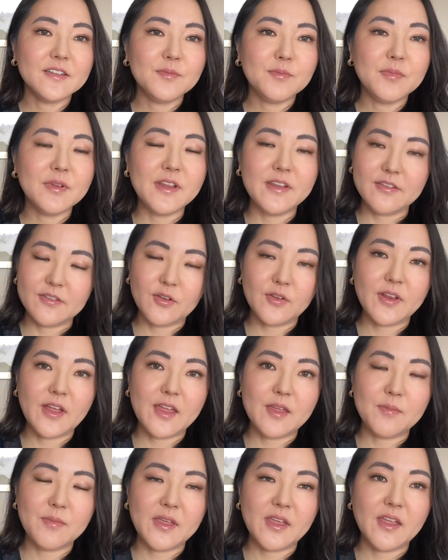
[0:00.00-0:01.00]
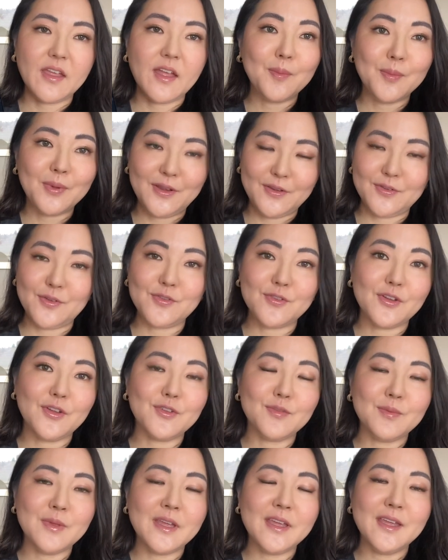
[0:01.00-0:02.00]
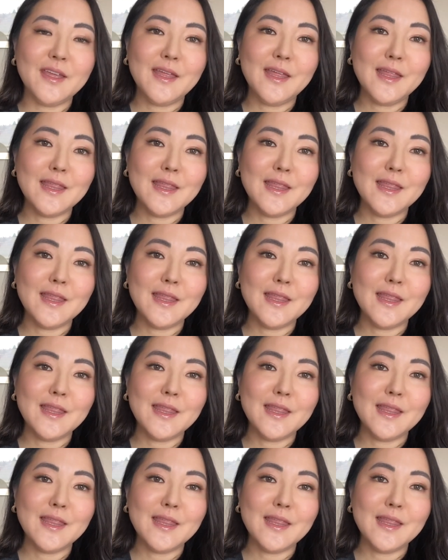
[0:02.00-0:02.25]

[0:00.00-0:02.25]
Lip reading: please don't hate me. Please don't judge me.